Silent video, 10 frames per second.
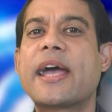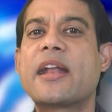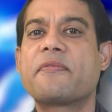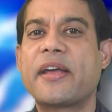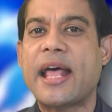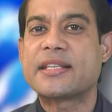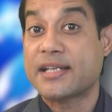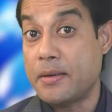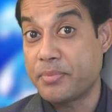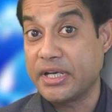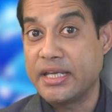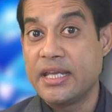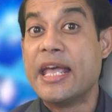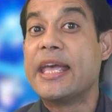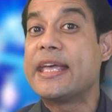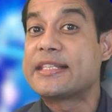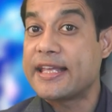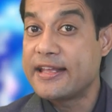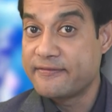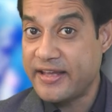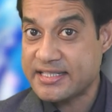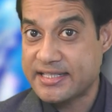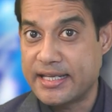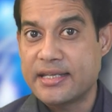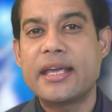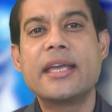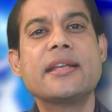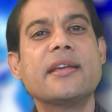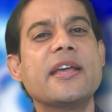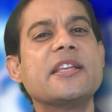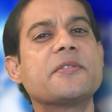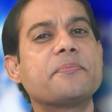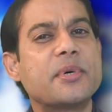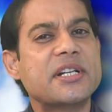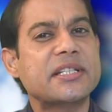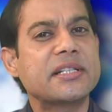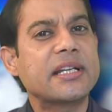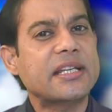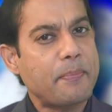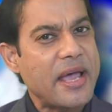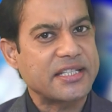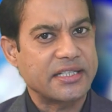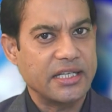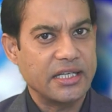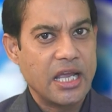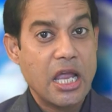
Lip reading: and Finance Company, is investing in his personal capacity,